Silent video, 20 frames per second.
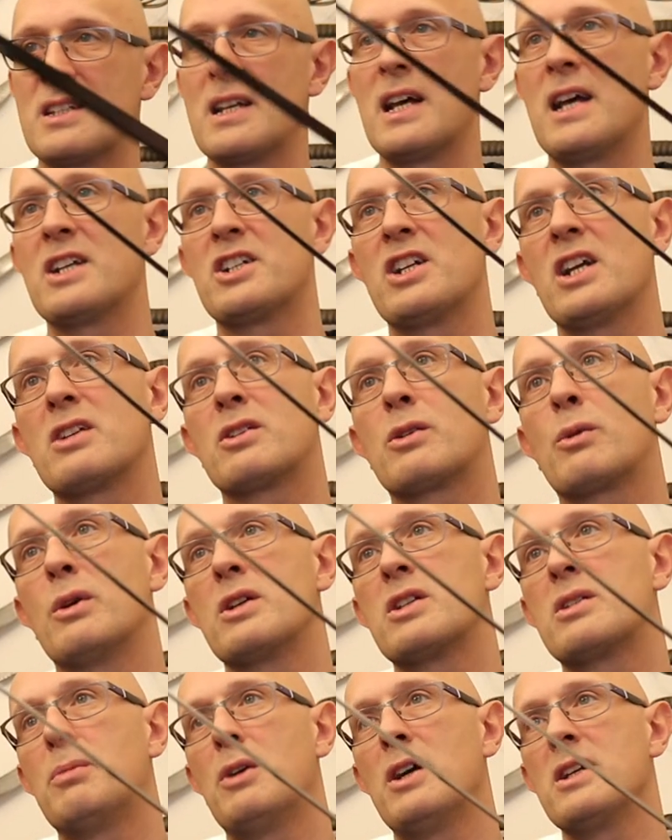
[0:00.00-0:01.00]
That actually is
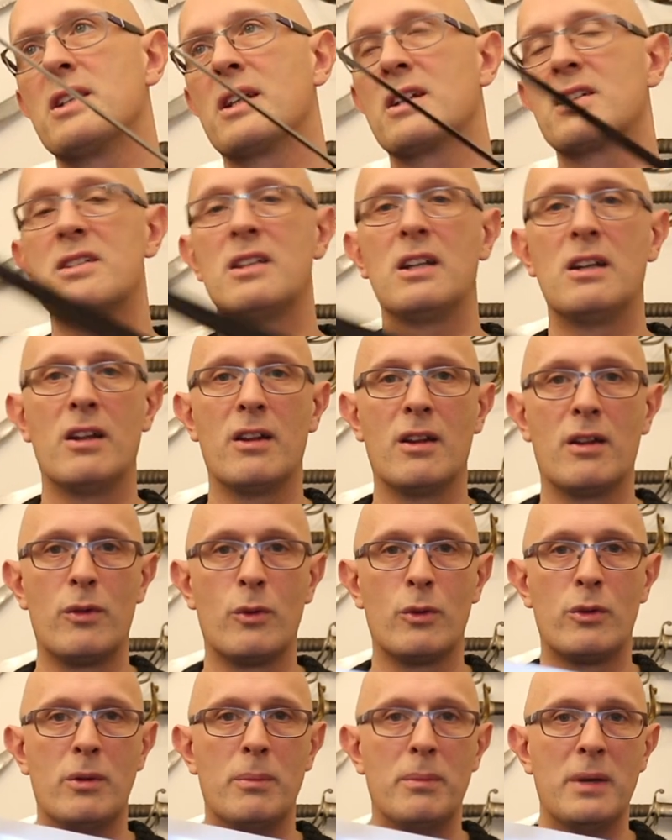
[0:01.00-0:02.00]
quite surprising. It's thinner than I
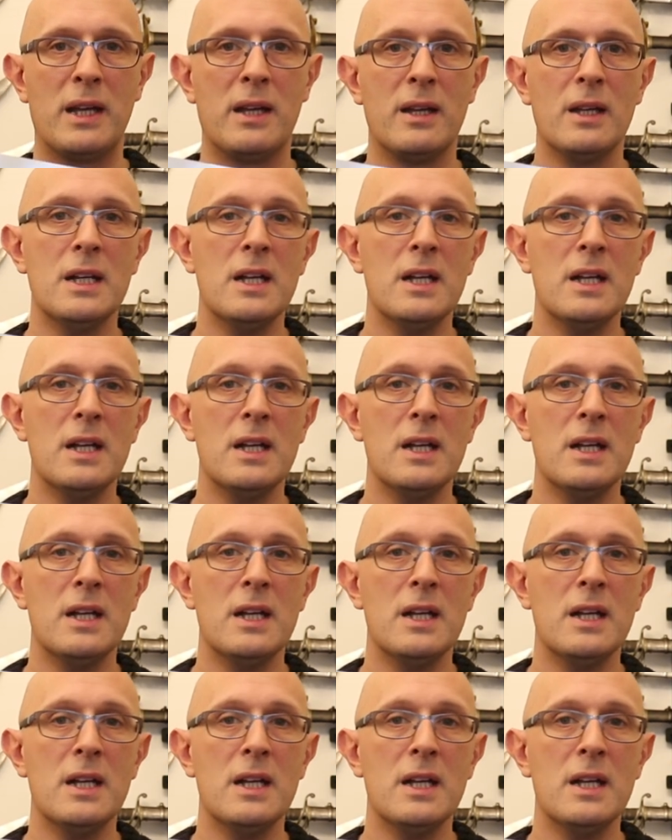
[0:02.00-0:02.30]
thought it'd be.